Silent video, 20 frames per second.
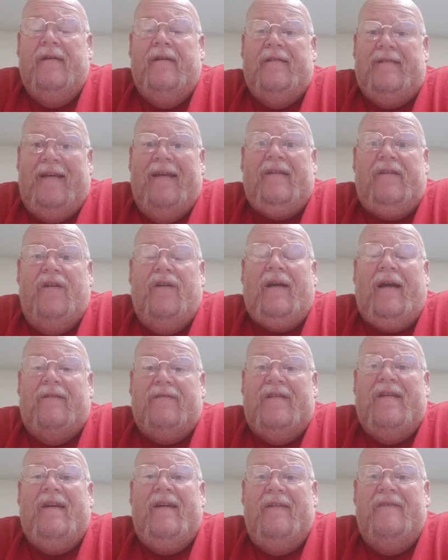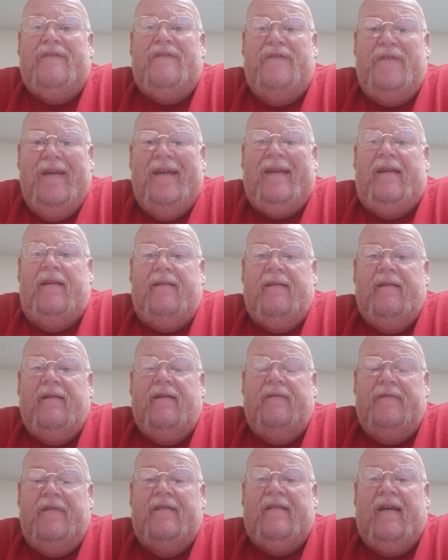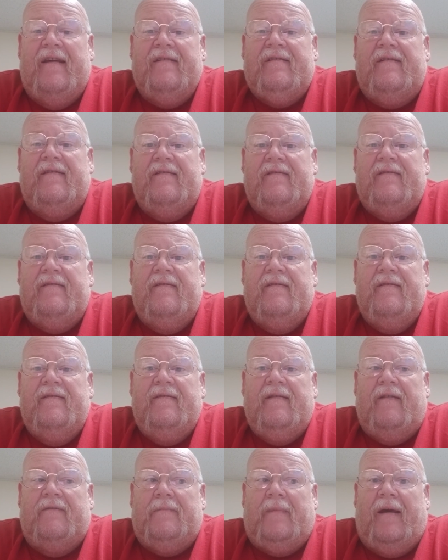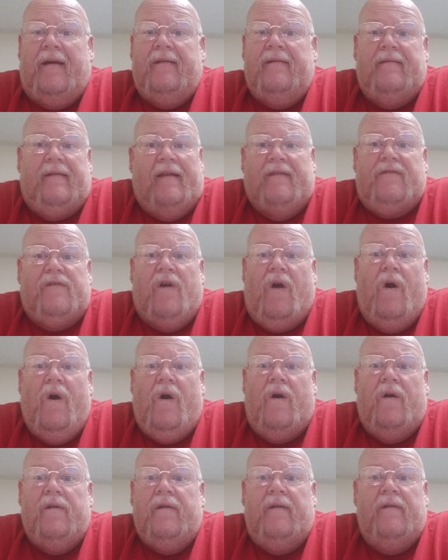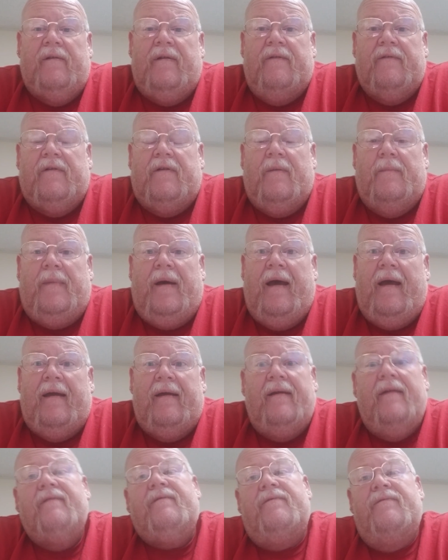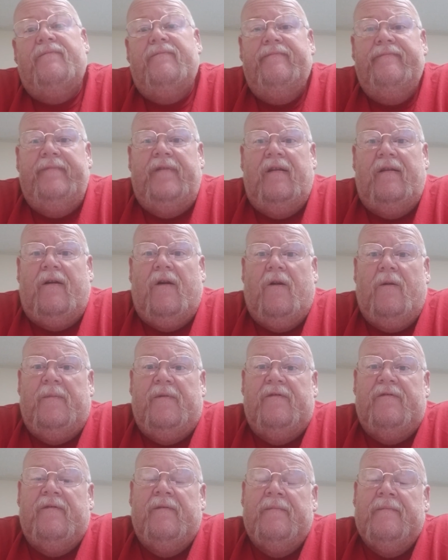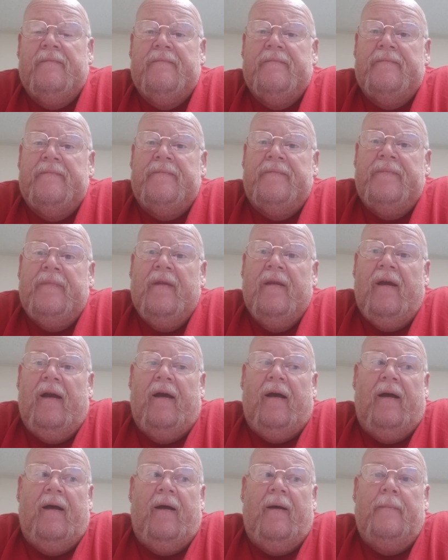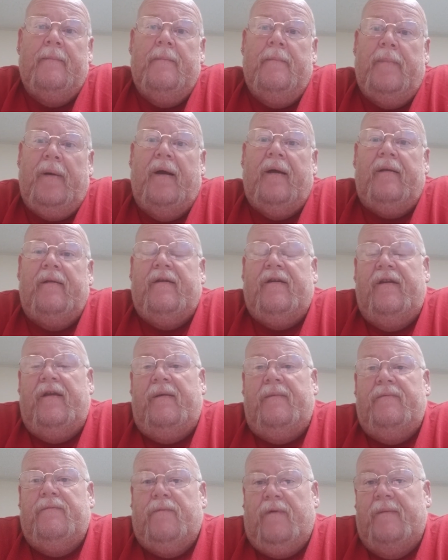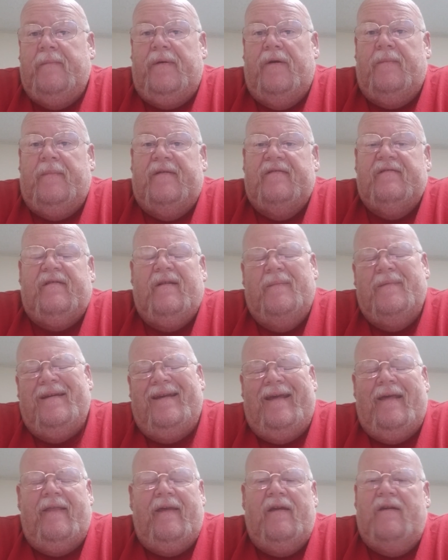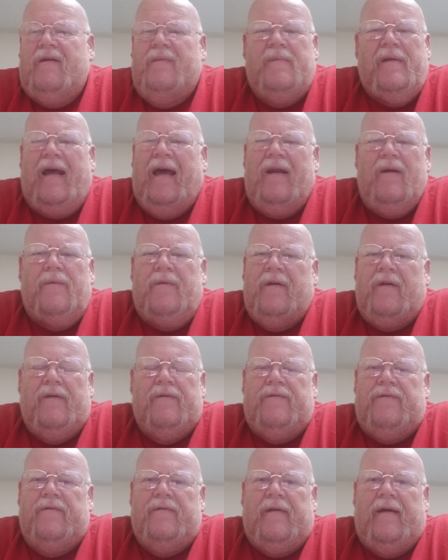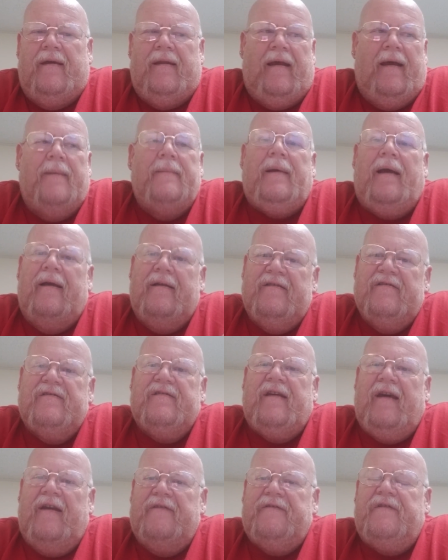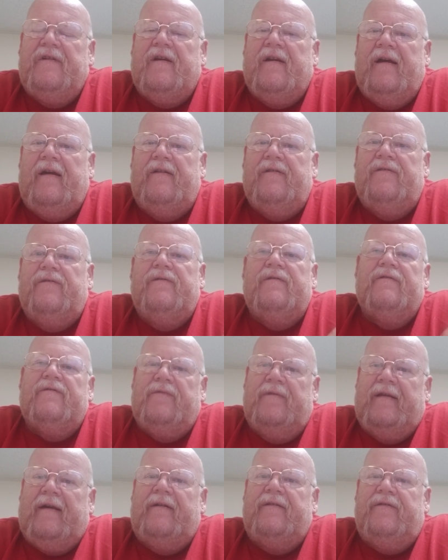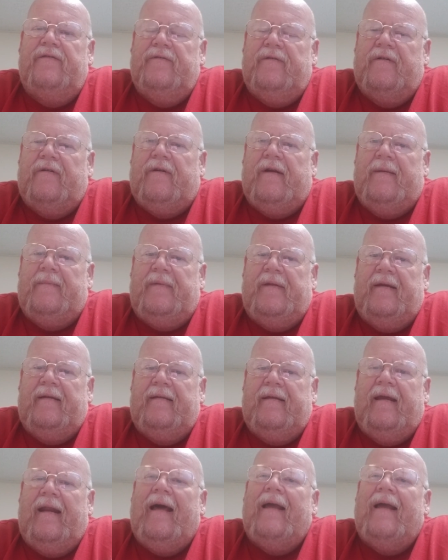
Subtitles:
He took out 10 feet of intestines. of mine. That's gone. It'll never come back. It's in the garbage. But could he rebuild my stomach? Yeah, they could. But I don't want to go through that. I just got to figure out how to do this without doing crap like that.